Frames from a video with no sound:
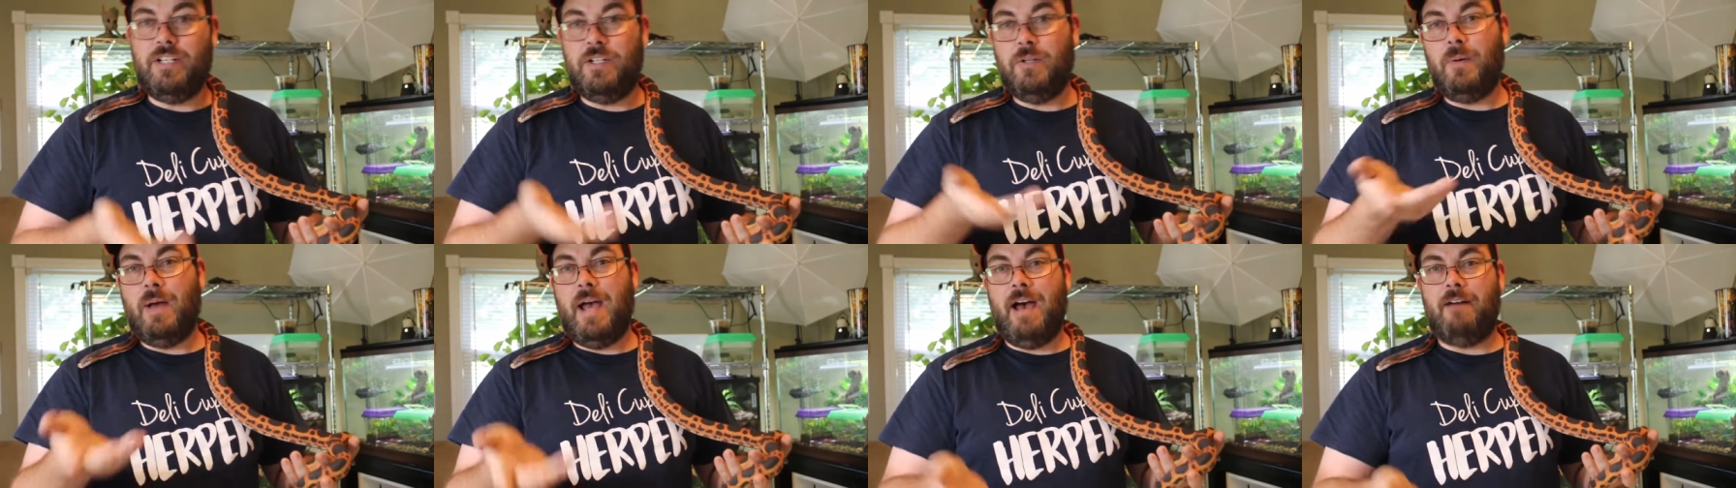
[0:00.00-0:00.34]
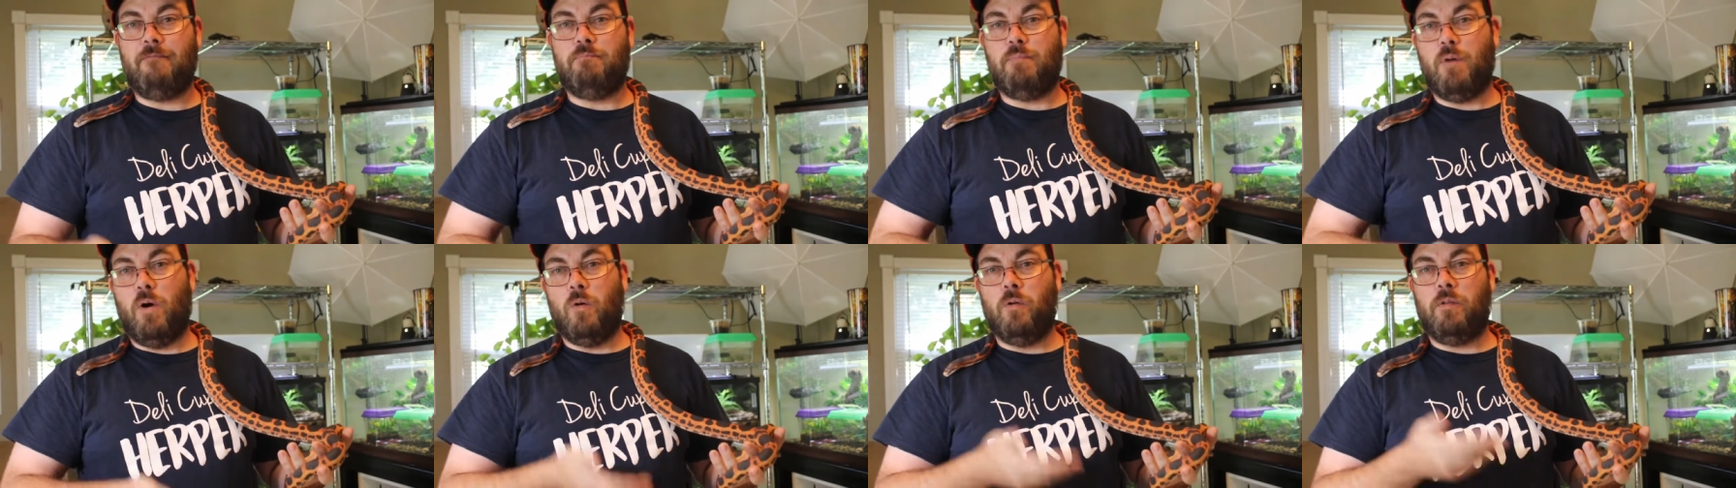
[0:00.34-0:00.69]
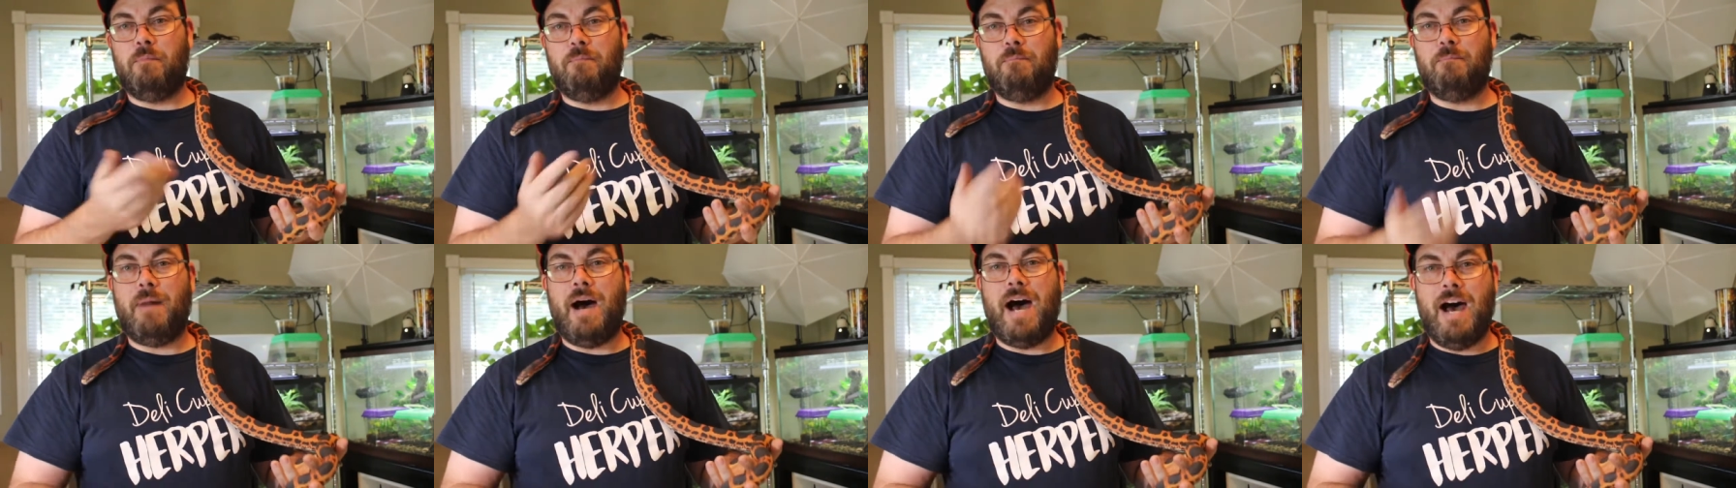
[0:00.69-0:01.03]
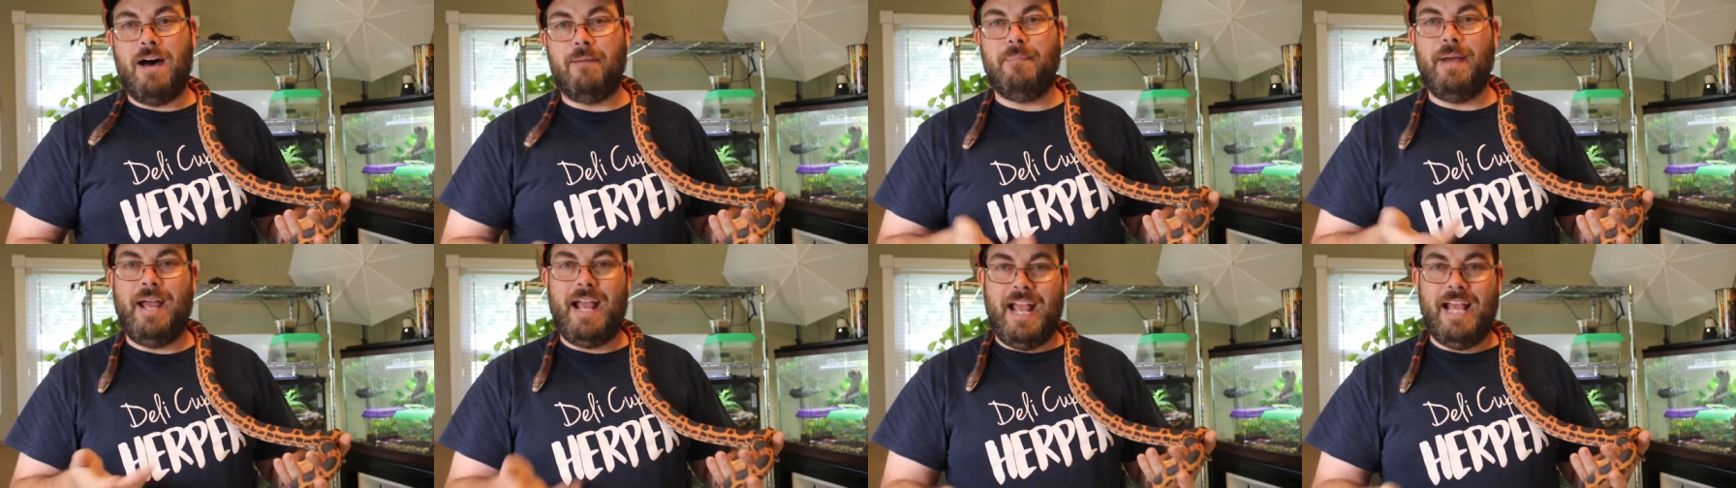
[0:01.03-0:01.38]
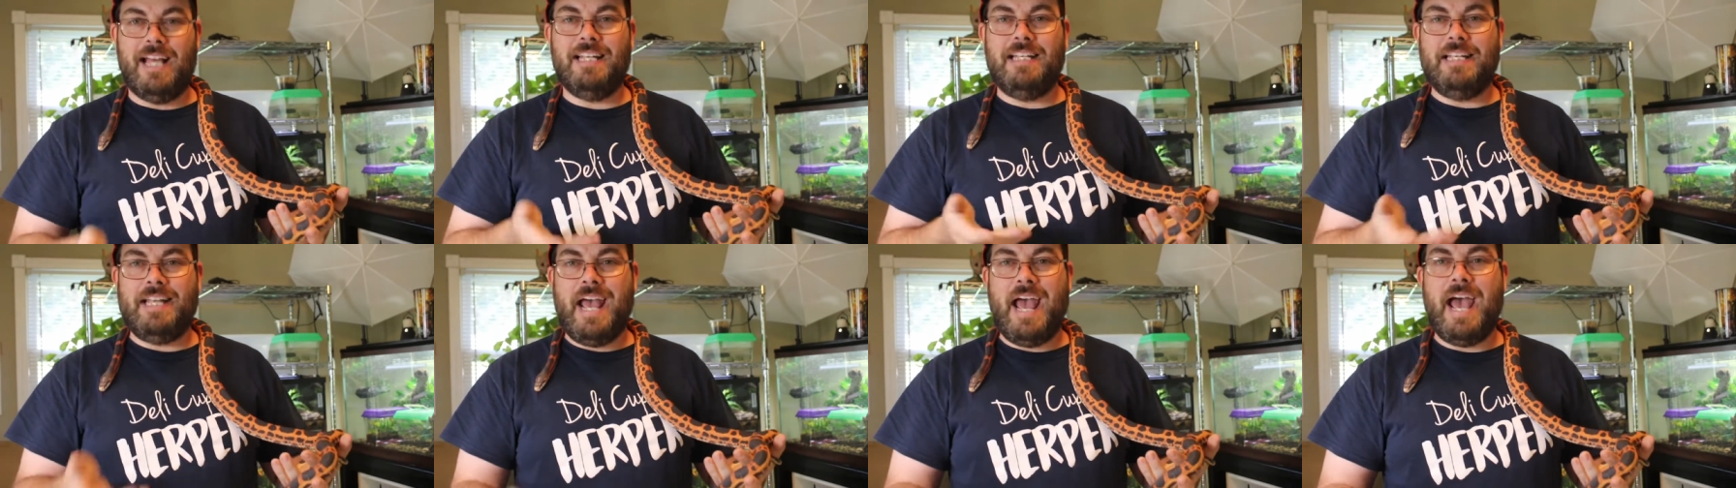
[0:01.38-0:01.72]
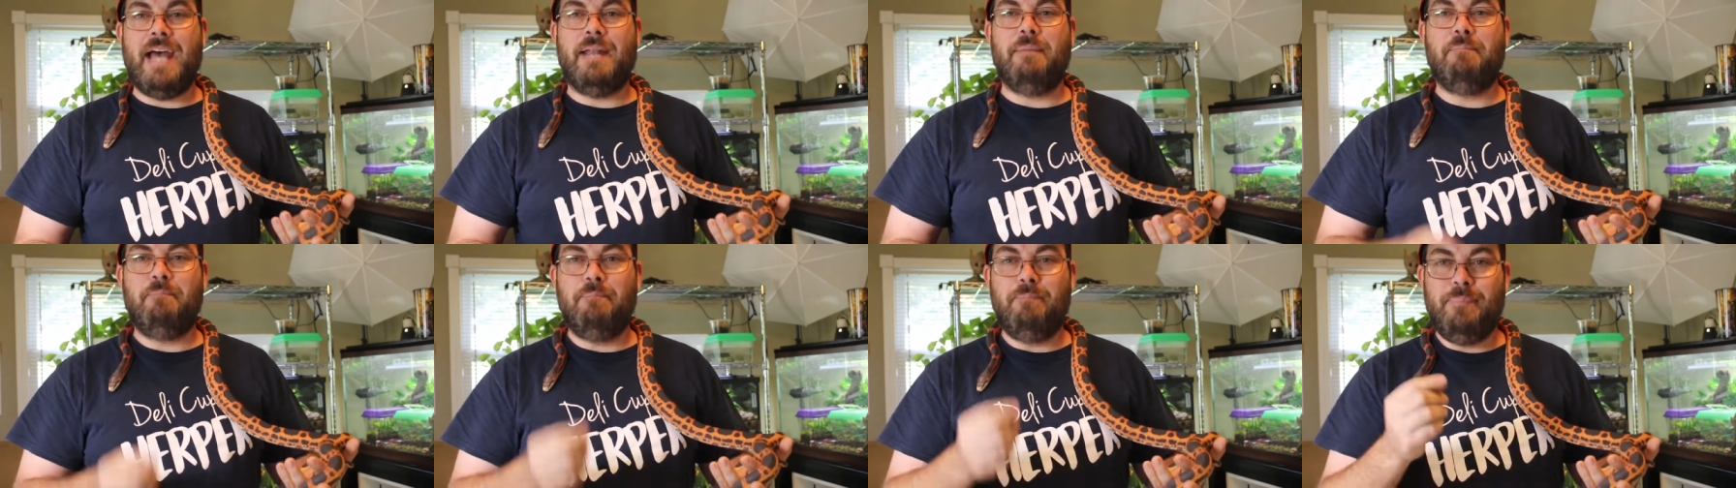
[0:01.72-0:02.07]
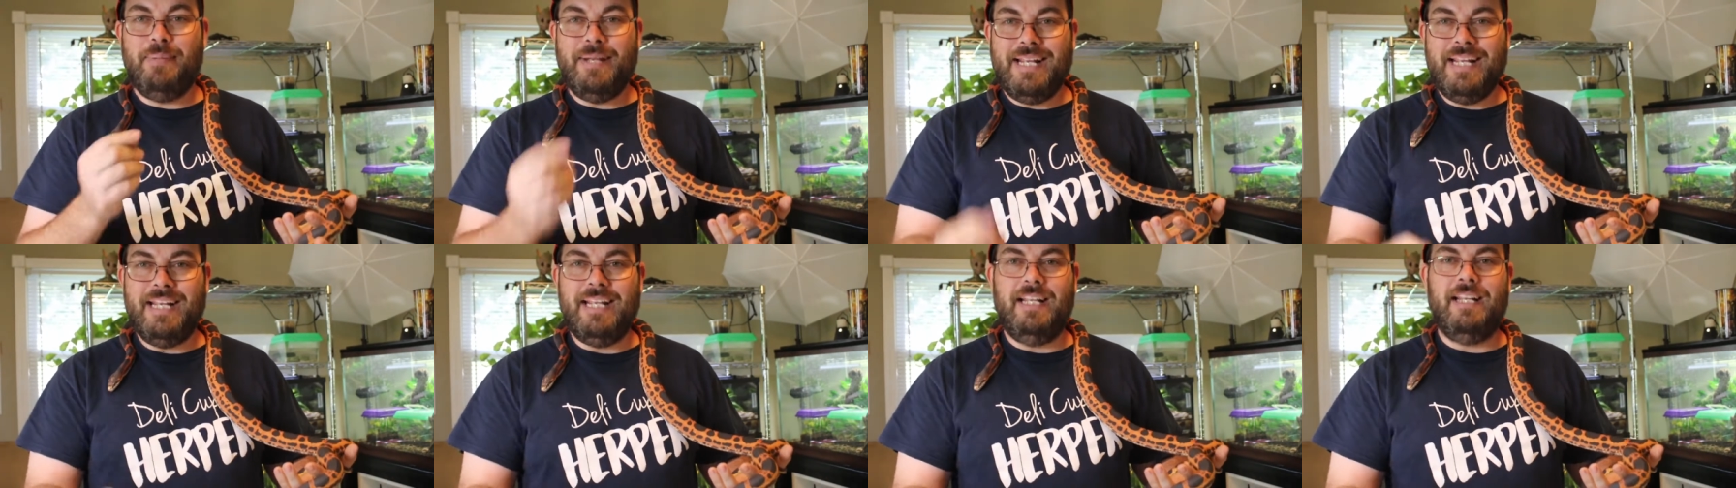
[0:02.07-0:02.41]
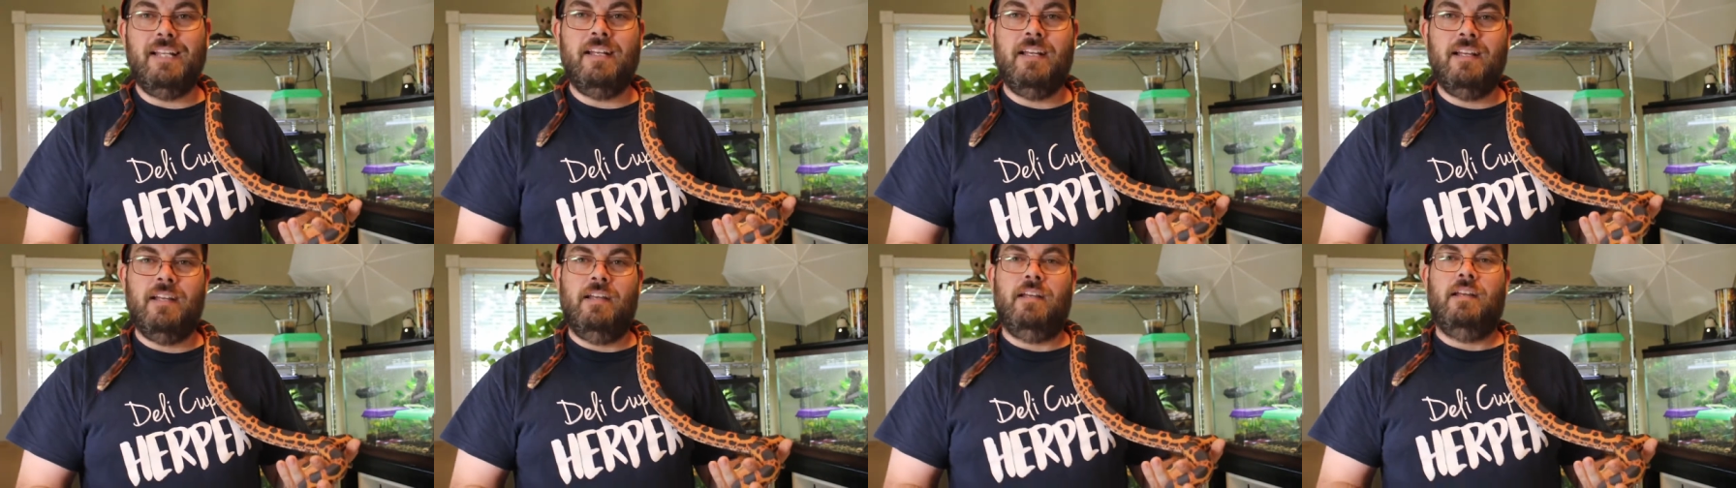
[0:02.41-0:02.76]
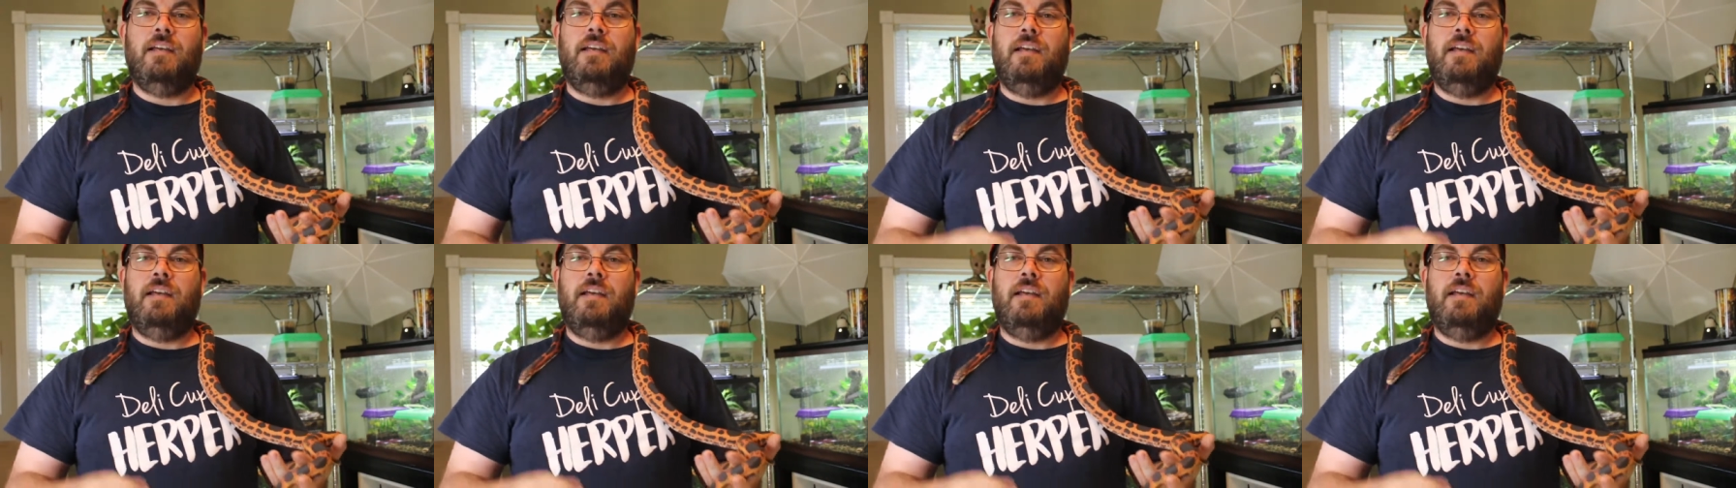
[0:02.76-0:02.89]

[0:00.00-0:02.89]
to have both mom and dad be